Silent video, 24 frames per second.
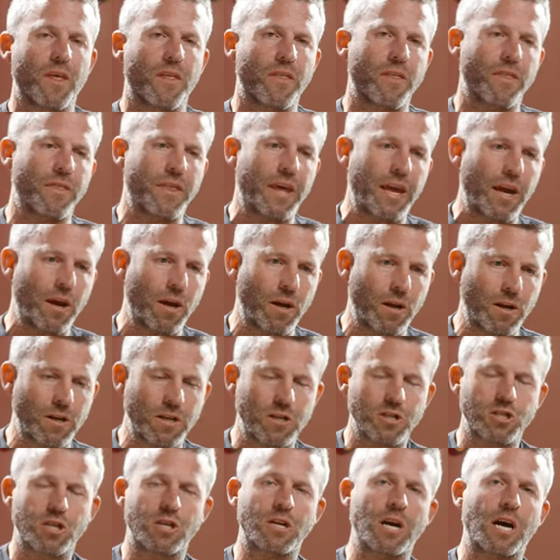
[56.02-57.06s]
They
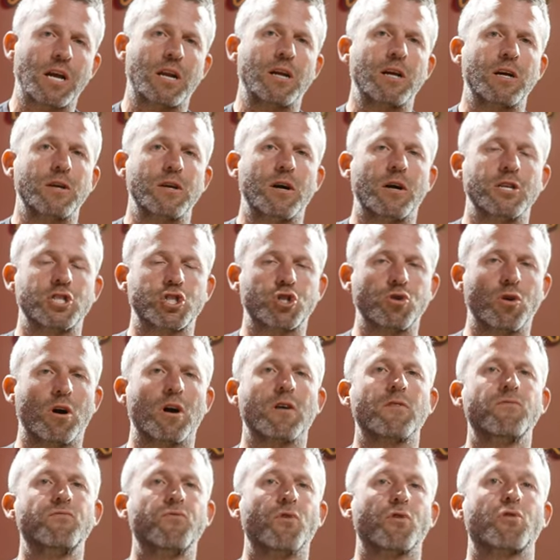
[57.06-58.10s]
got a
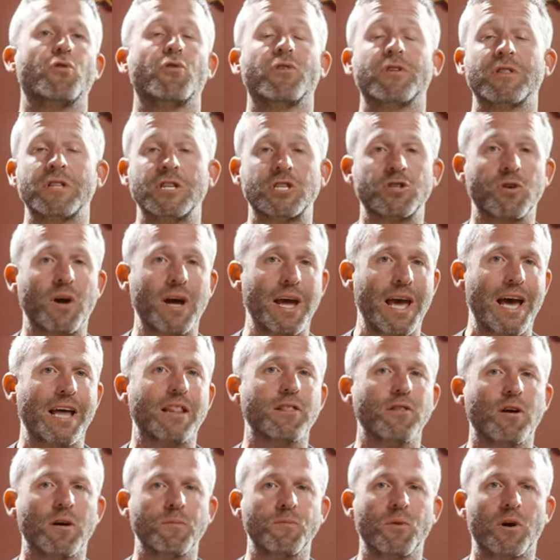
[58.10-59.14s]
strong foothold in the
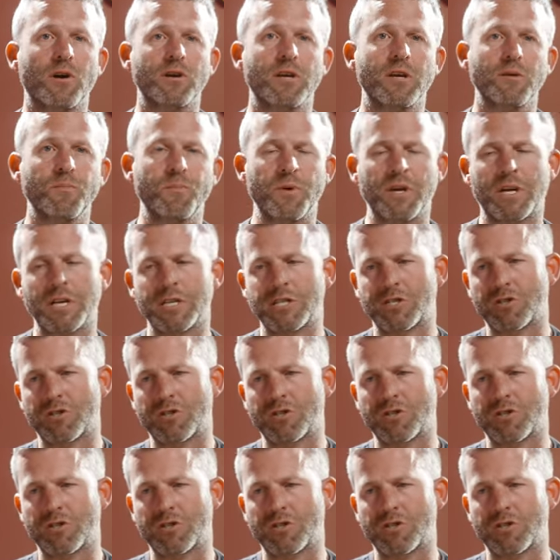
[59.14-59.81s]
triathlon market because